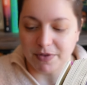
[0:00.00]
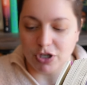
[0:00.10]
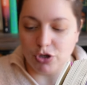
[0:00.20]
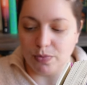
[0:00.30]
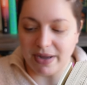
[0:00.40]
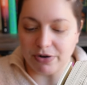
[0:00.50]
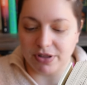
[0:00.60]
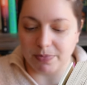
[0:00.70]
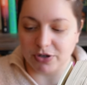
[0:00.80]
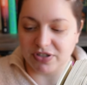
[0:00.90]
You marry
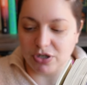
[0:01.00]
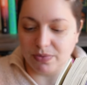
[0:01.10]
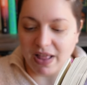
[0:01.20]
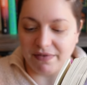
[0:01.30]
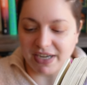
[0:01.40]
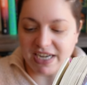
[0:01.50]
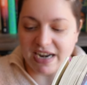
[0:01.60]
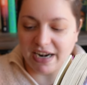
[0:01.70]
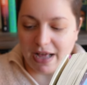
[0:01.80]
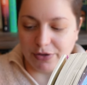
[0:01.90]
the person you love and
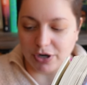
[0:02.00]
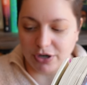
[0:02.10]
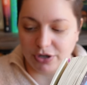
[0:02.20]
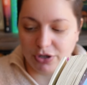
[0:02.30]
none other.